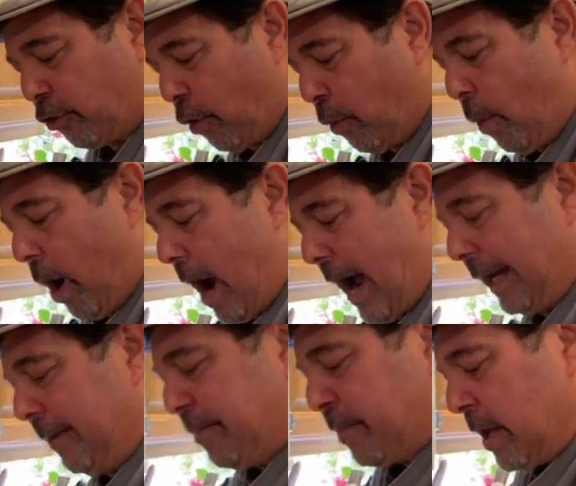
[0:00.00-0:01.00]
They're not sure
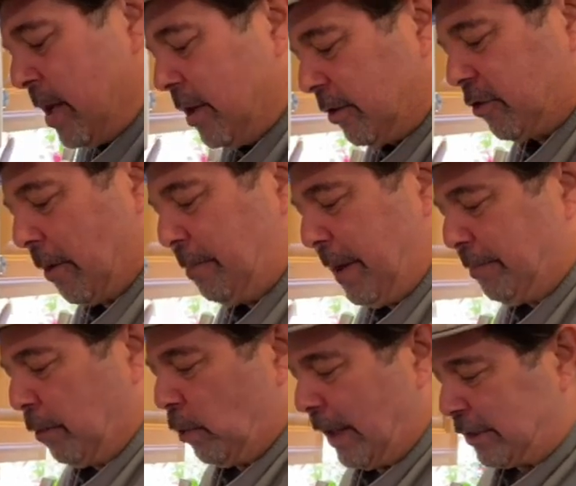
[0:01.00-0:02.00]
why.
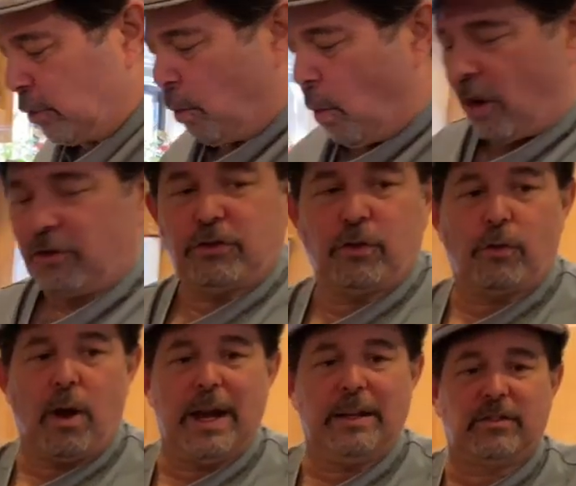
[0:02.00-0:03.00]
Some people like to
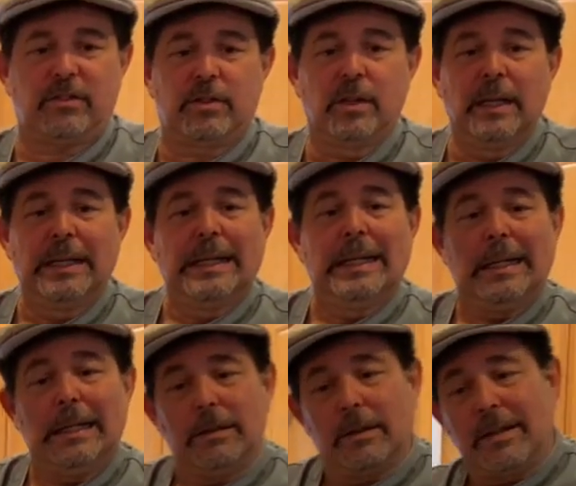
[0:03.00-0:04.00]
wash the rice
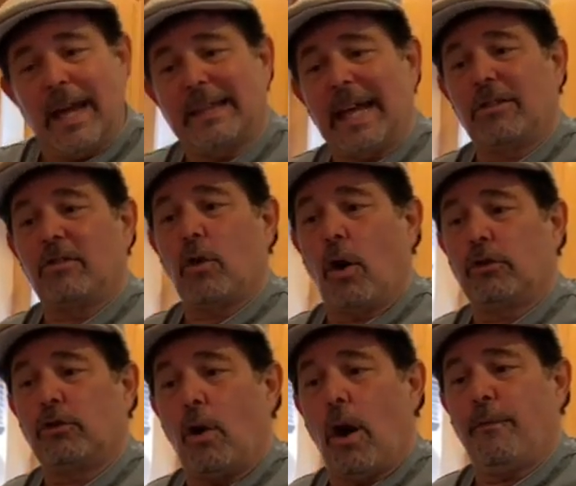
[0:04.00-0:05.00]
to take
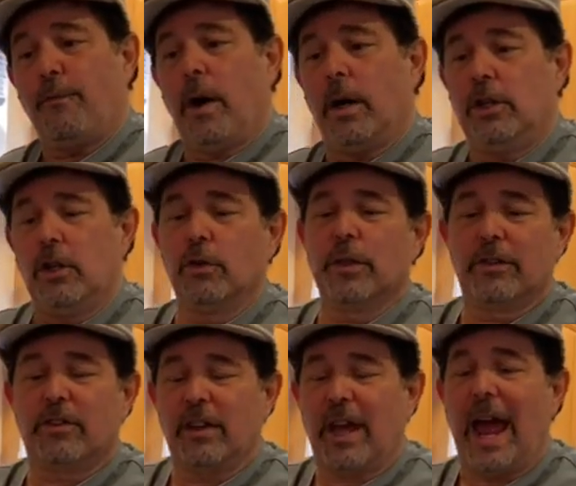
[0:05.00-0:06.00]
that starch off.
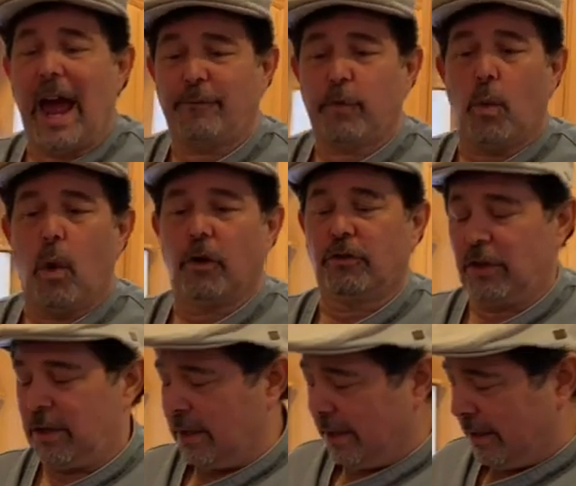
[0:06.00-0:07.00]
You don't necessarily have
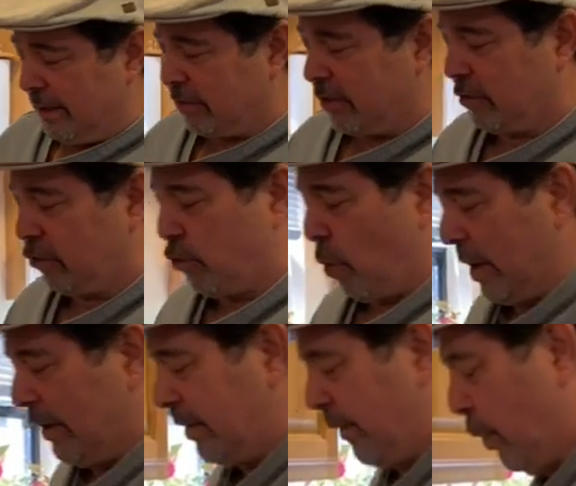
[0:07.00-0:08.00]
to wash it. It is
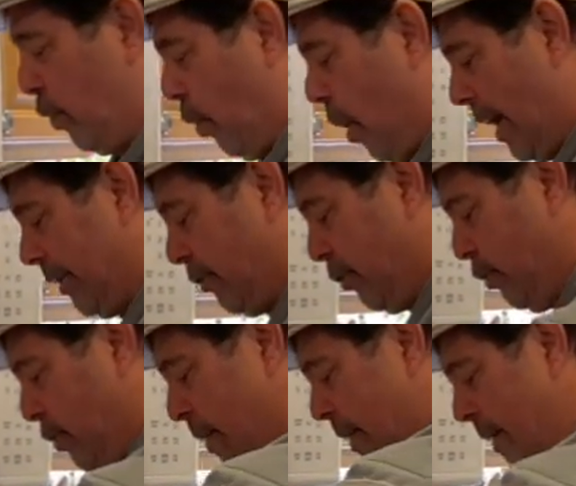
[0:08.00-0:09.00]
a choice if you
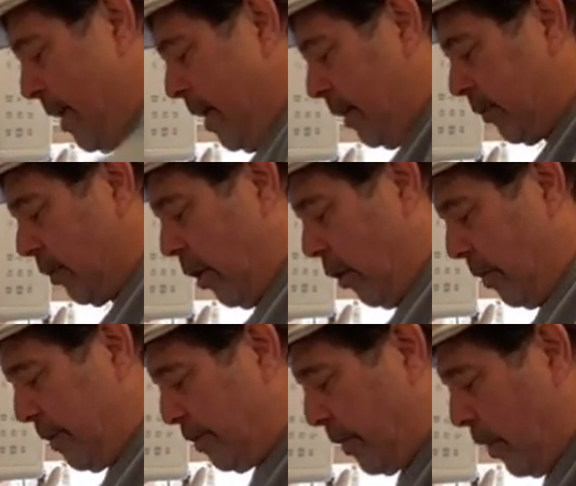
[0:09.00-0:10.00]
want to.
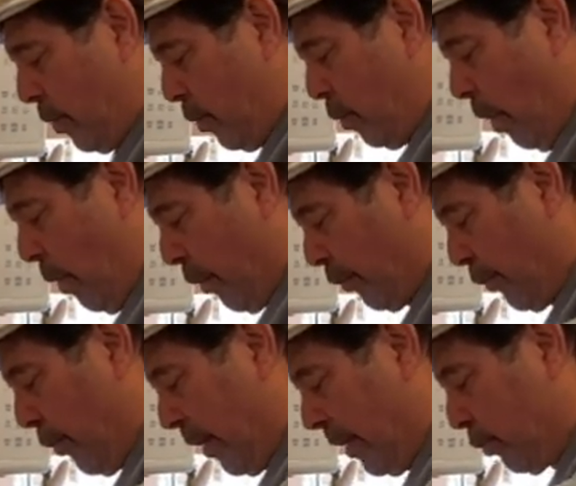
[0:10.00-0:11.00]
So
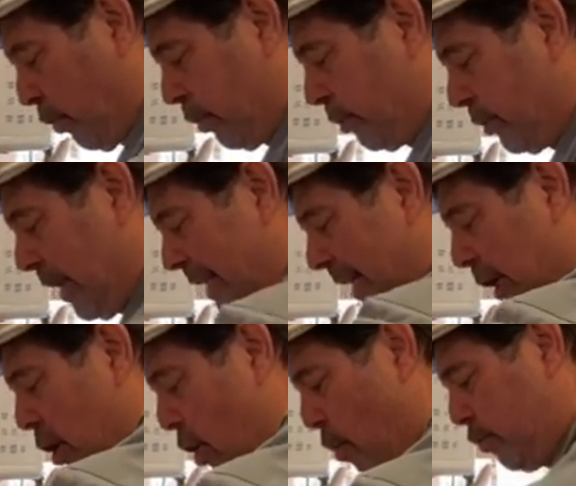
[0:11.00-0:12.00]
what we're doing is we're
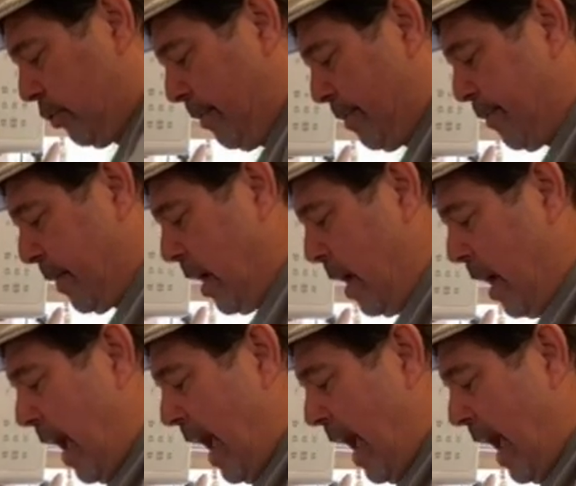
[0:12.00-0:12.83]
letting it coat.